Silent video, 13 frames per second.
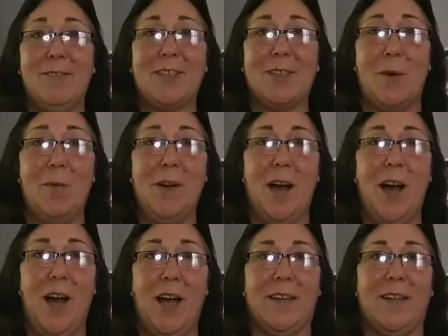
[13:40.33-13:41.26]
What's
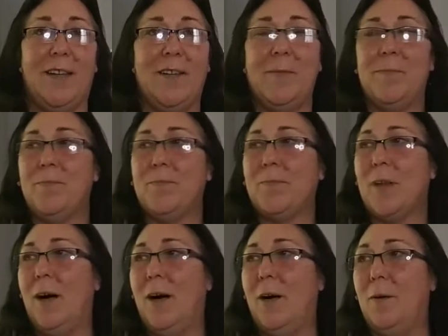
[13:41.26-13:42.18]
going
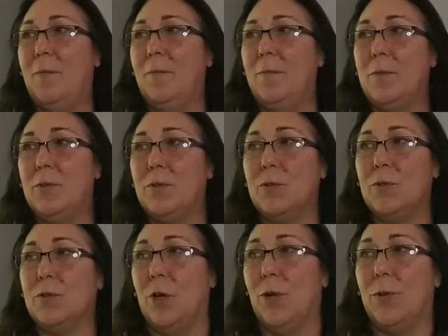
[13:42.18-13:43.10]
on?
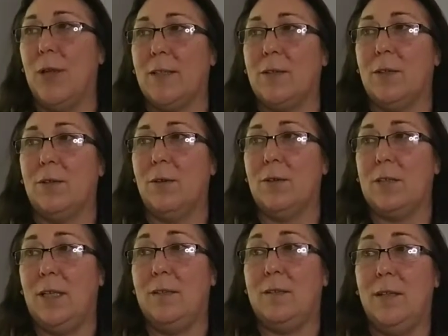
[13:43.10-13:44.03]
So that's the
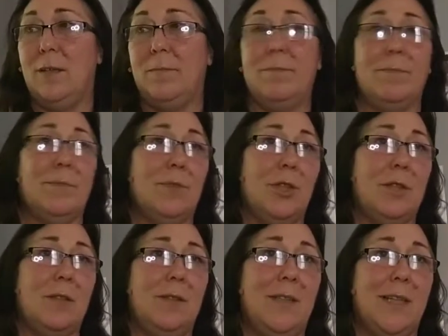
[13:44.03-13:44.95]
13th tip.
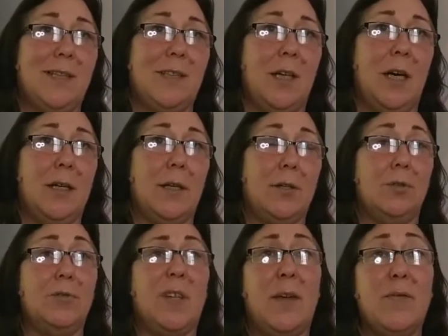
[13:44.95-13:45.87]
Just ditch the hot air
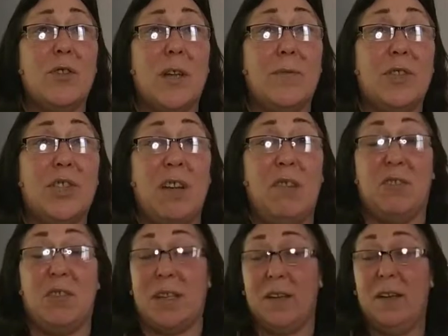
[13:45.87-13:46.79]
tools. Give yourself a
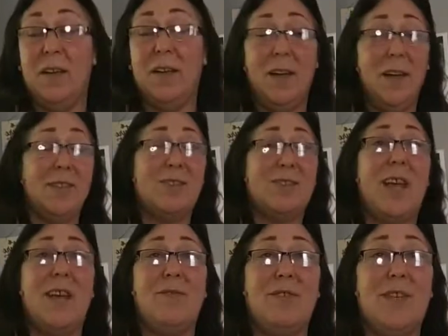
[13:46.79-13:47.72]
challenge, like a
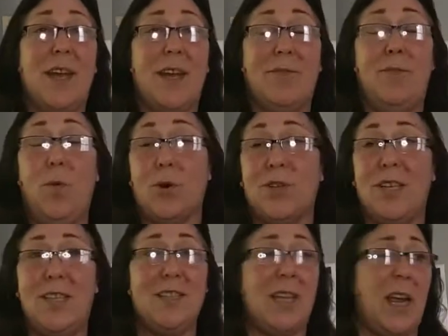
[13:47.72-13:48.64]
7-day,
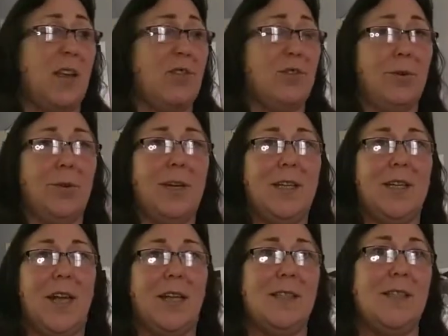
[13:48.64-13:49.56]
14-day,
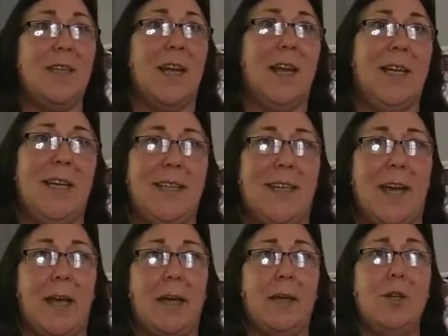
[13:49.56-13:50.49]
30-day,
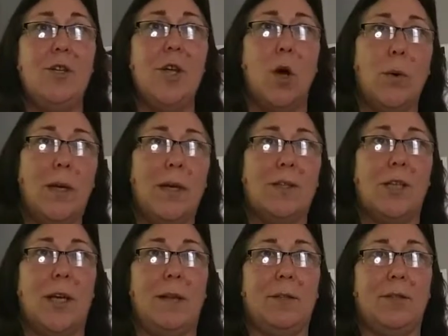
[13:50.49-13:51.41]
90-day no heat
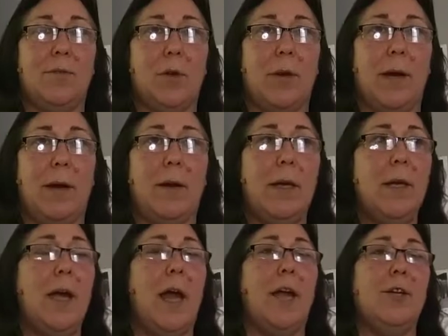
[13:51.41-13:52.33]
challenge for your hair,
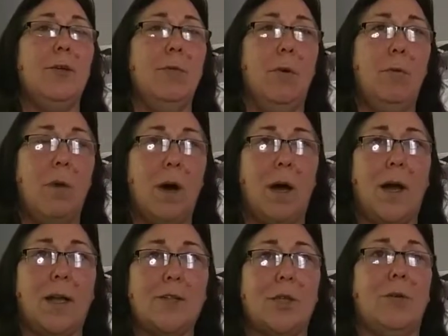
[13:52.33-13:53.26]
and you will
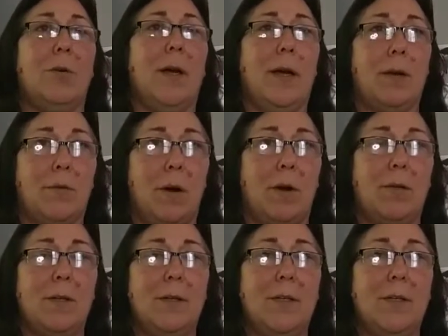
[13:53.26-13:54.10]
watch your hair grow.